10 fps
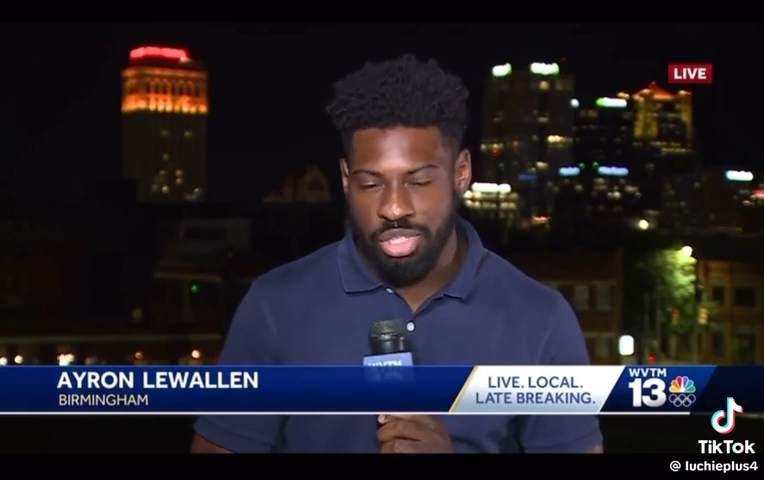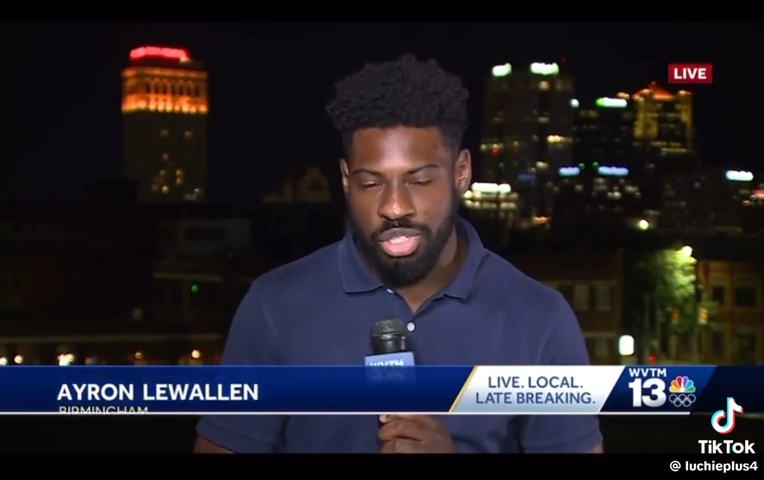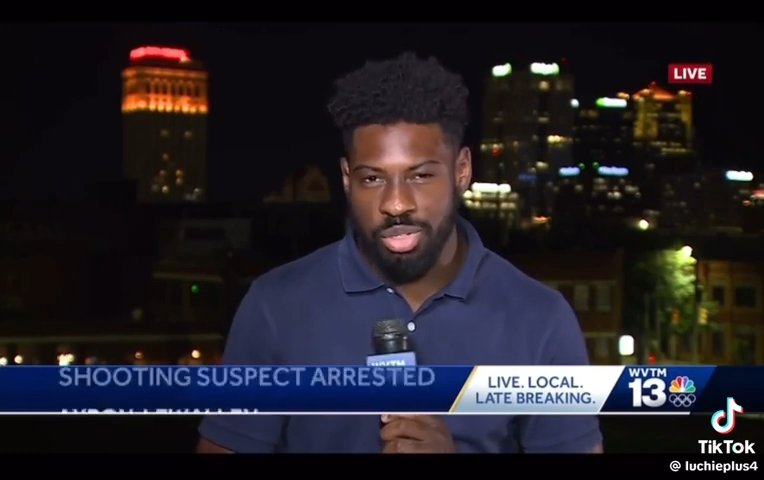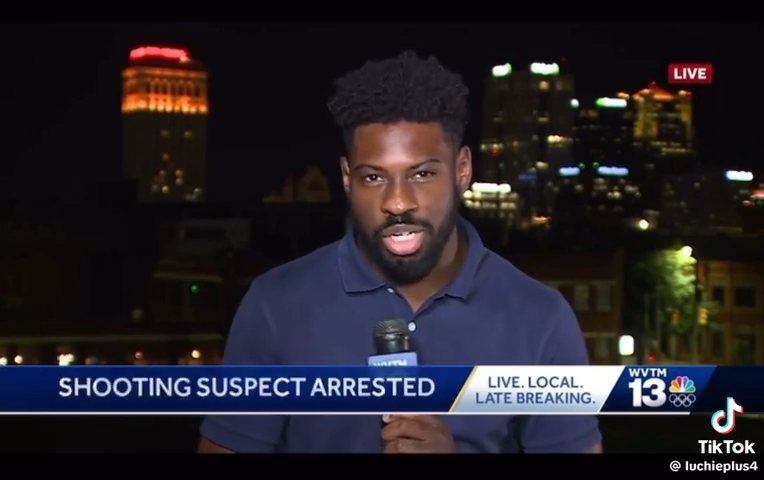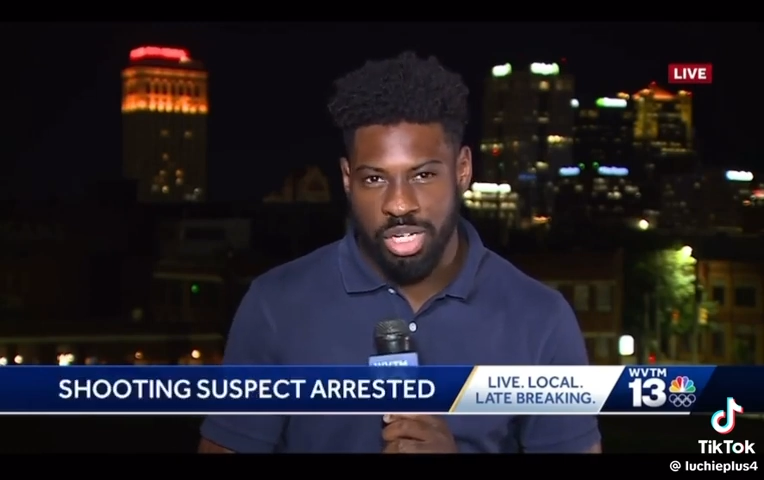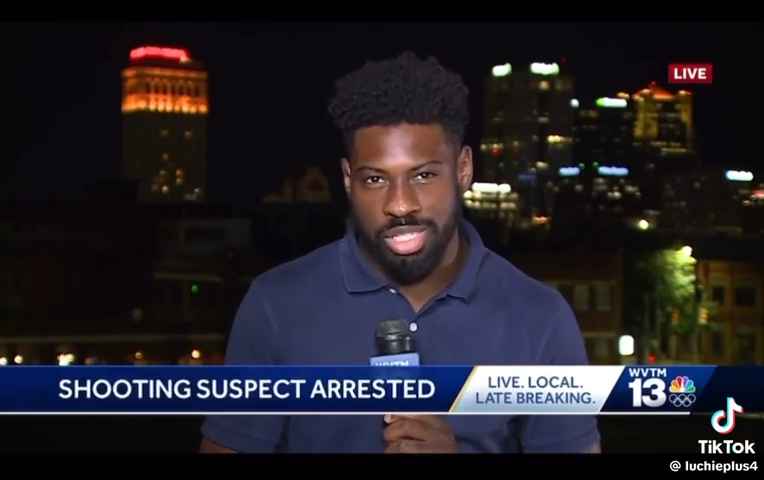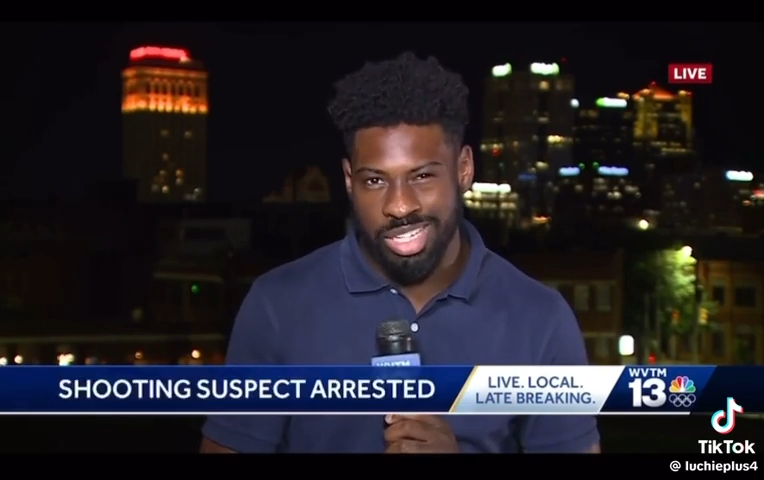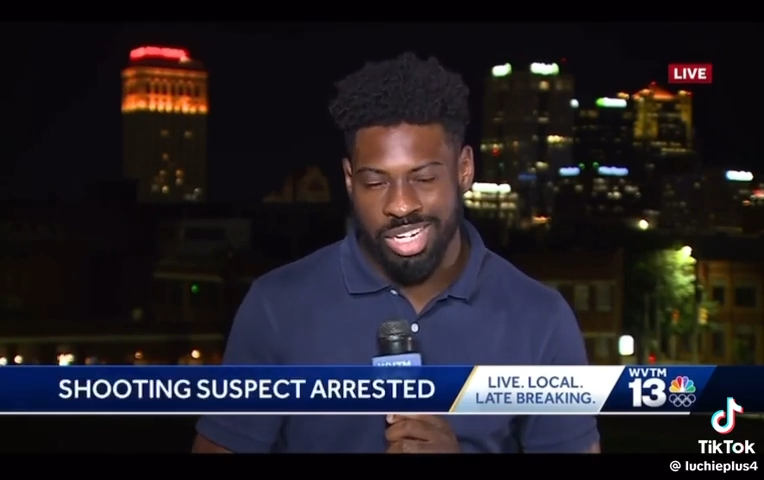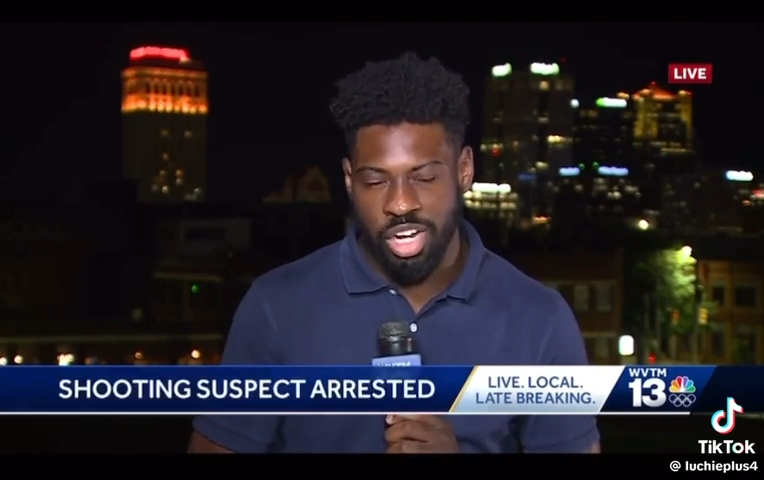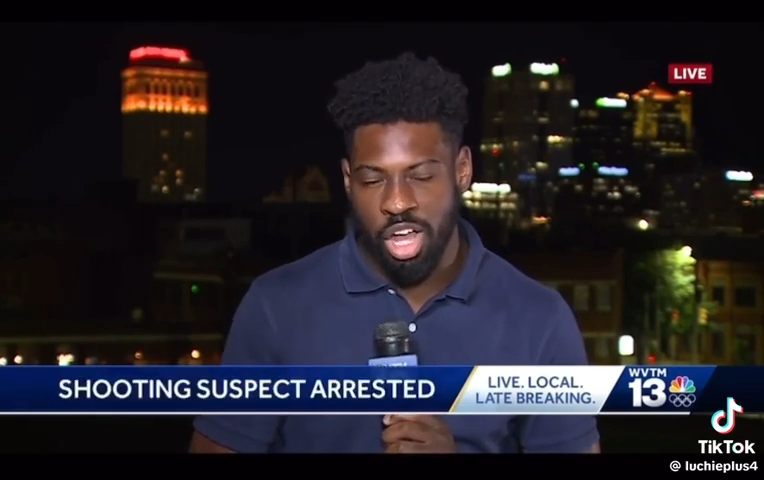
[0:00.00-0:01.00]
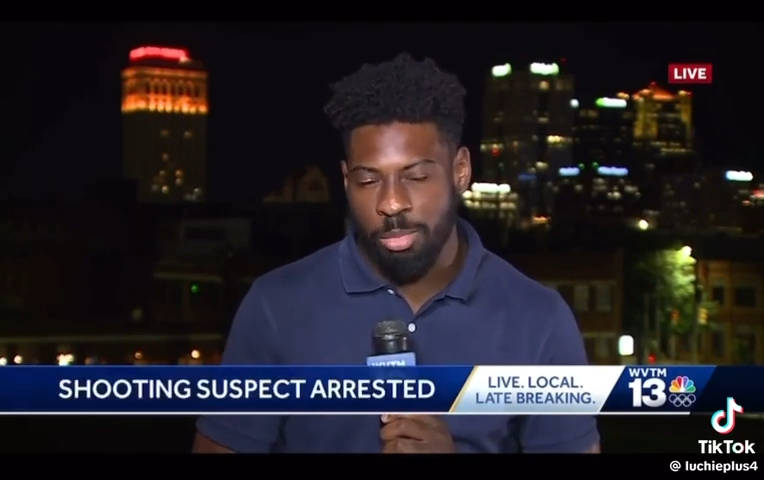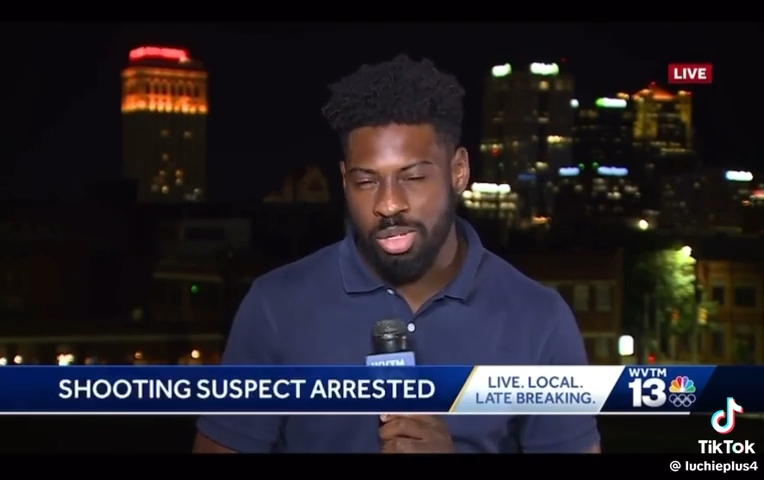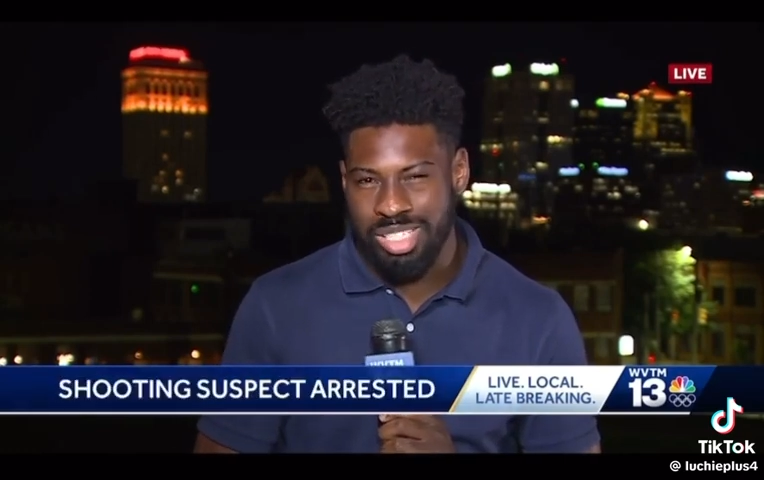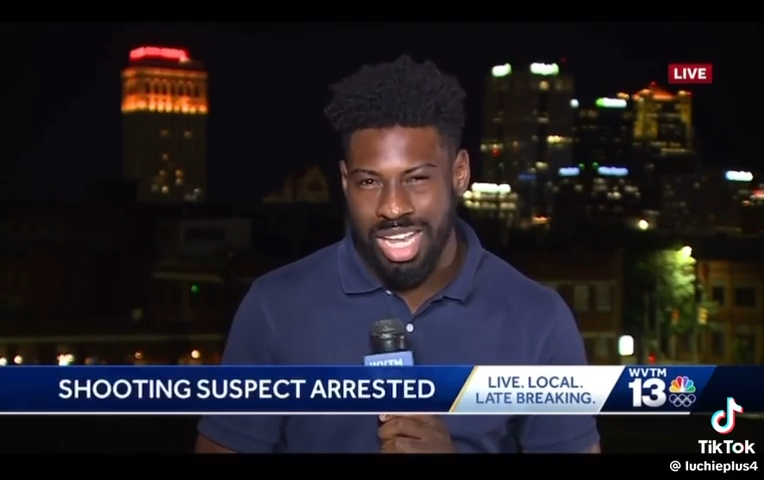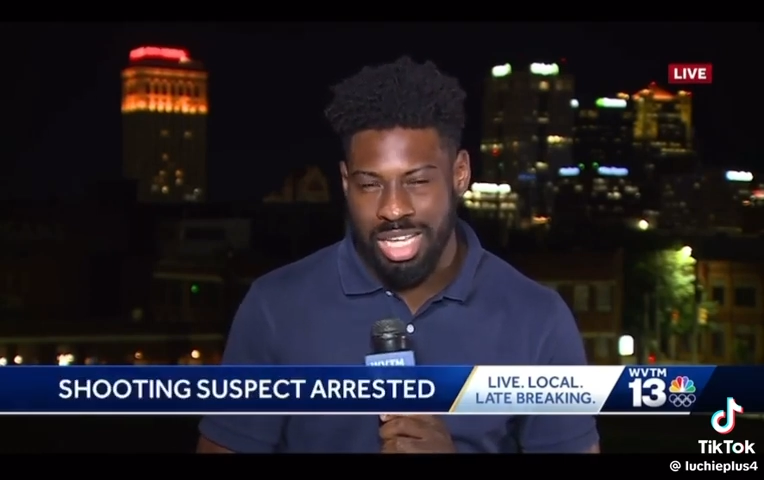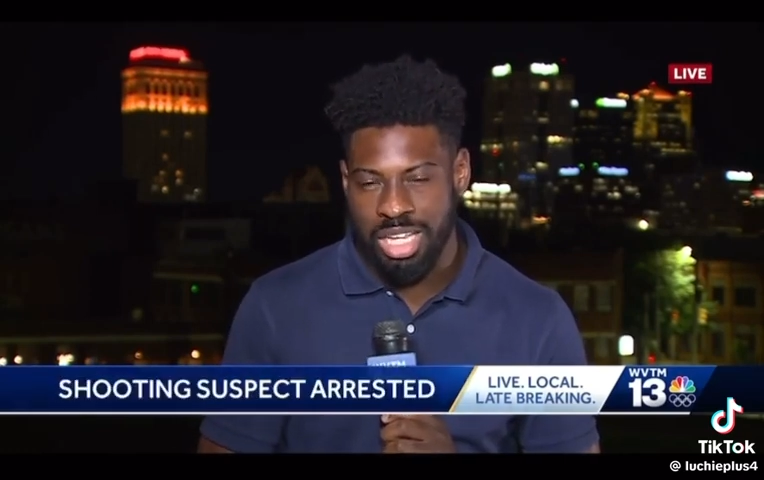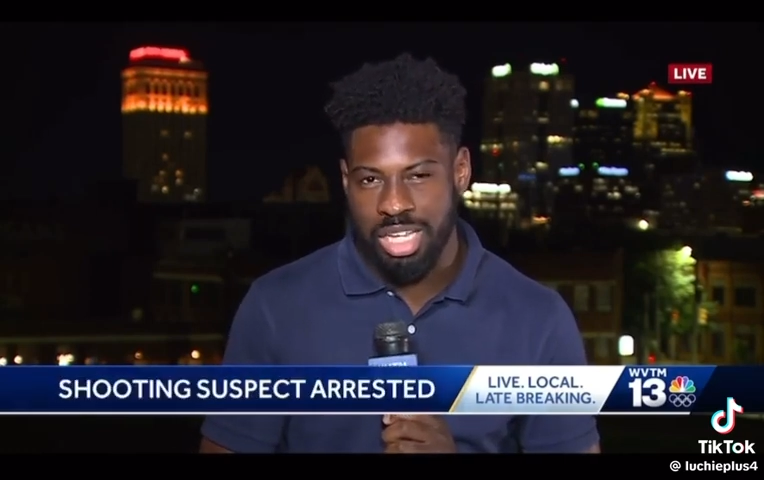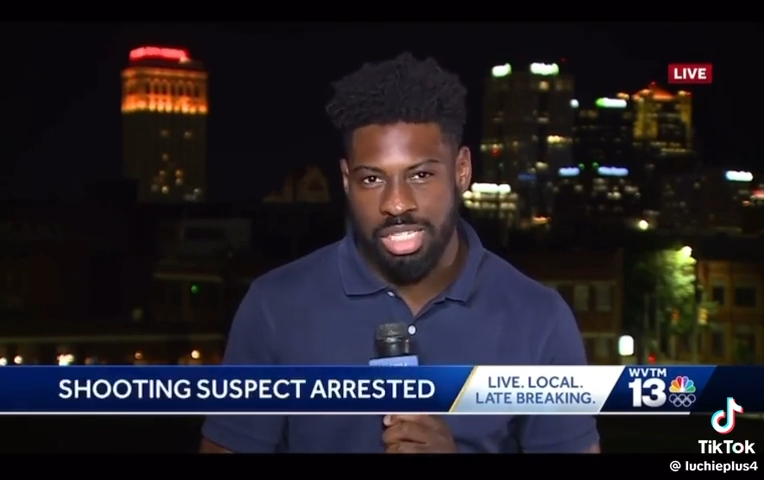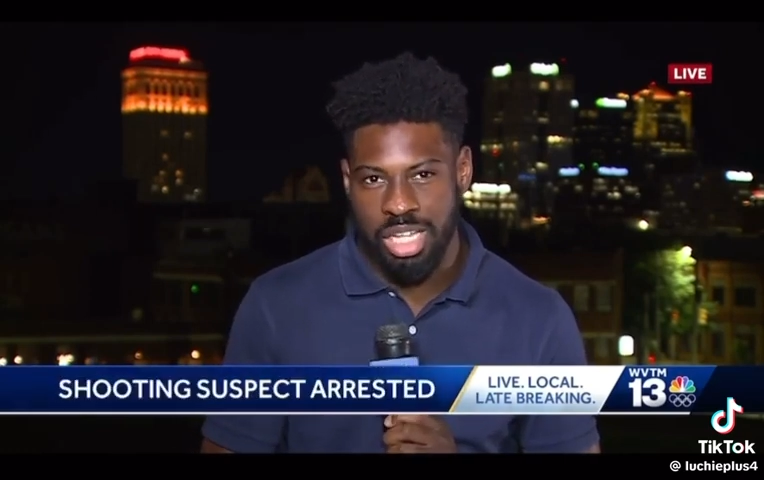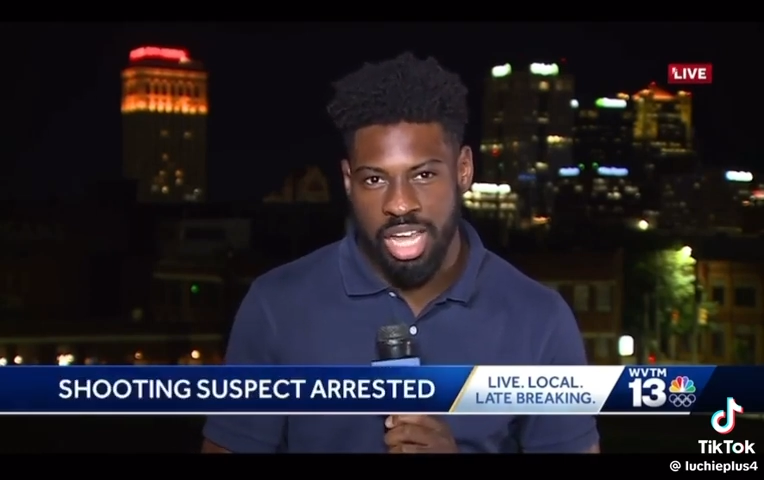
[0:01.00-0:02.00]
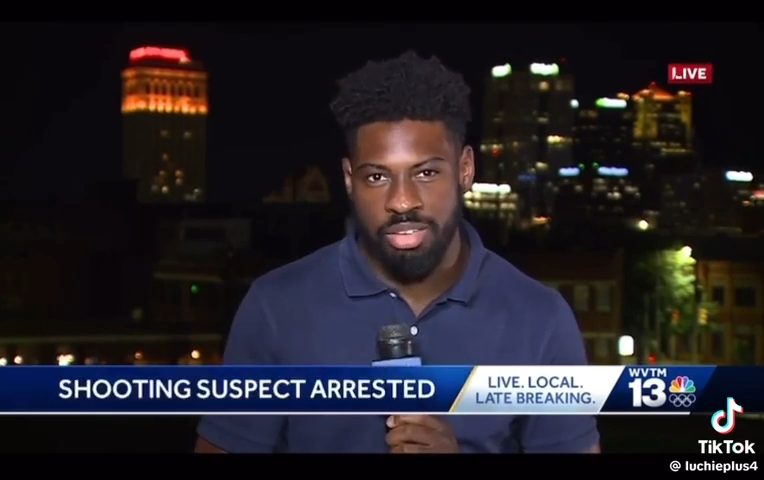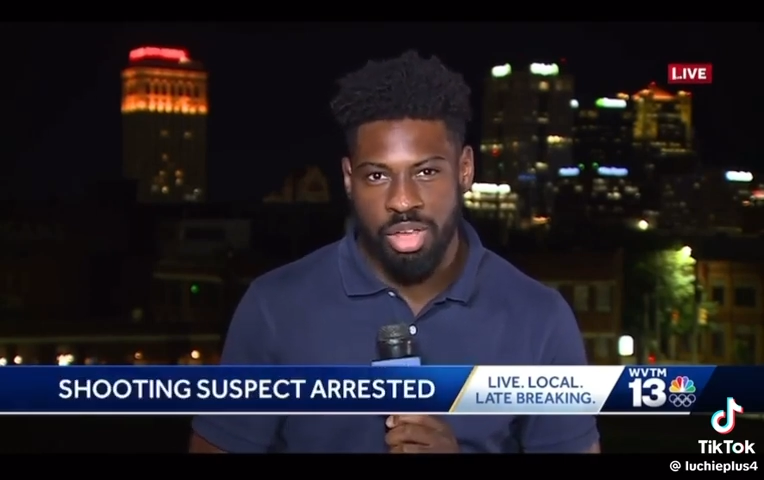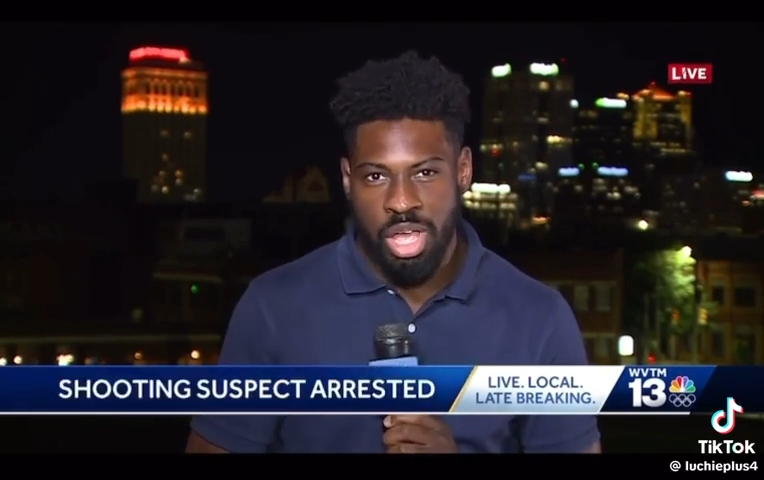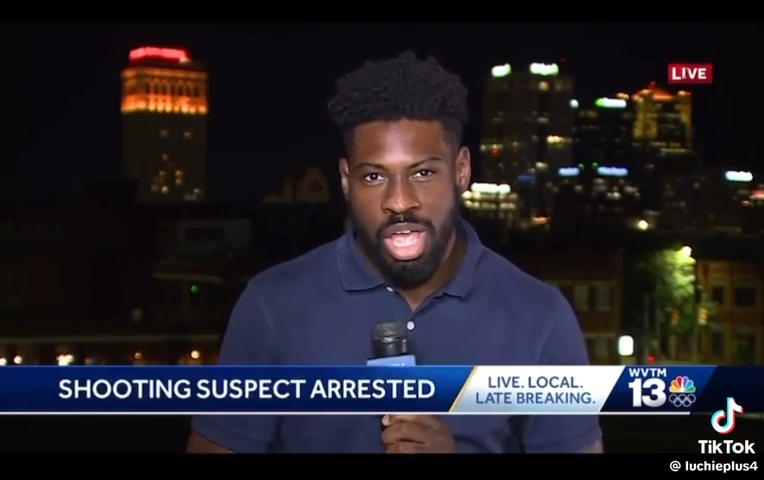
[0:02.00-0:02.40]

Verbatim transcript: shooting her son and almost taking his life.